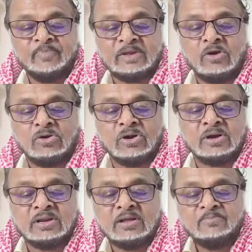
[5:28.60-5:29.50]
It
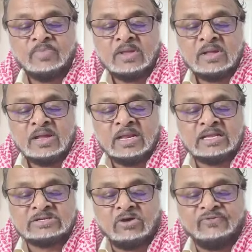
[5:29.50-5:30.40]
occurred in
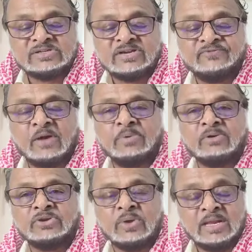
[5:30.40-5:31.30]
his office in
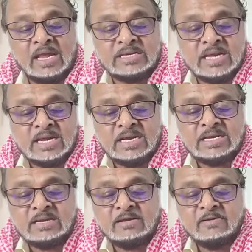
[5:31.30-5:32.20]
February
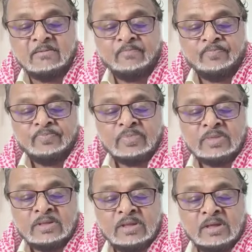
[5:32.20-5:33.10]
2018,
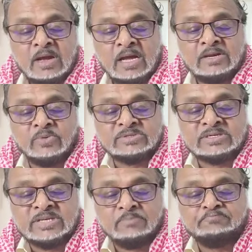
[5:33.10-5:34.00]
and it was
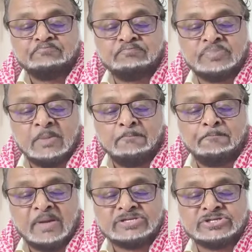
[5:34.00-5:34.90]
a
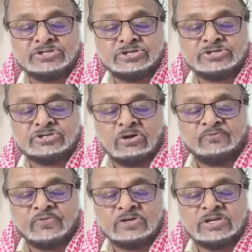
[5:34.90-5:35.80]
tempestuous
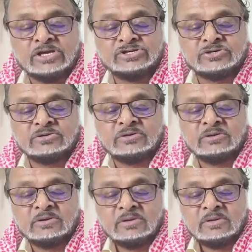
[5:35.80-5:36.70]

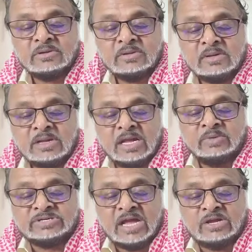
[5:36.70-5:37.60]
confrontation in
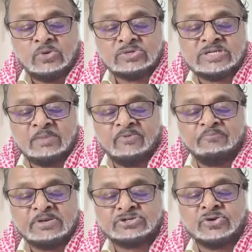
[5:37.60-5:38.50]
which I accused him
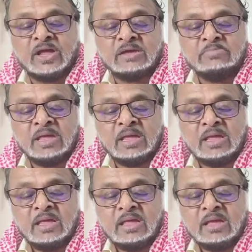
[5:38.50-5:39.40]
of betraying
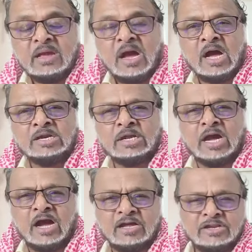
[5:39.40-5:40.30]
me and the
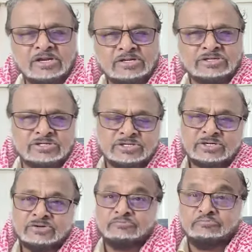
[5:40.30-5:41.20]
Guyanese
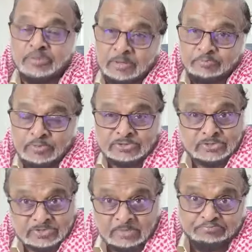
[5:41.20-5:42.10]
people.
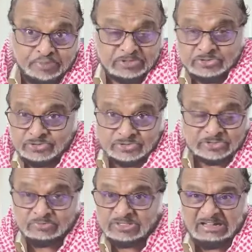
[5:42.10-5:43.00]
So tempestuous,
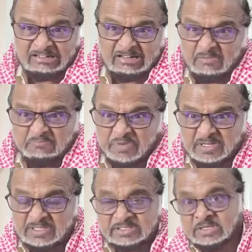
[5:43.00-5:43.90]
it was like a
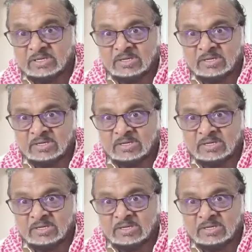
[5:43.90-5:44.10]
tempest,